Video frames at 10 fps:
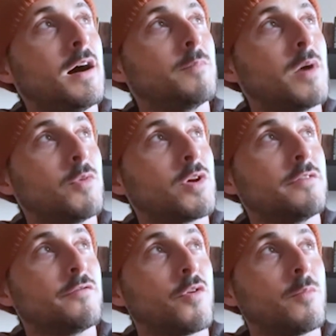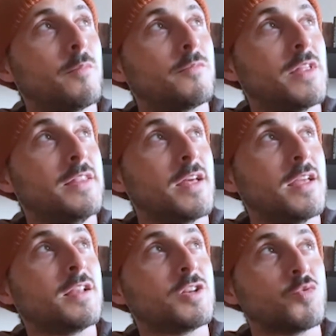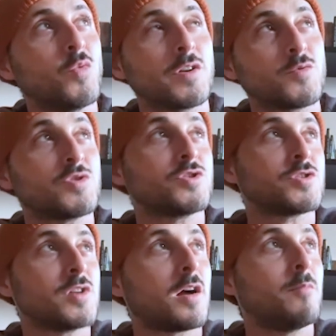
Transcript: I'm, I'm looking for the, the English words, which is talk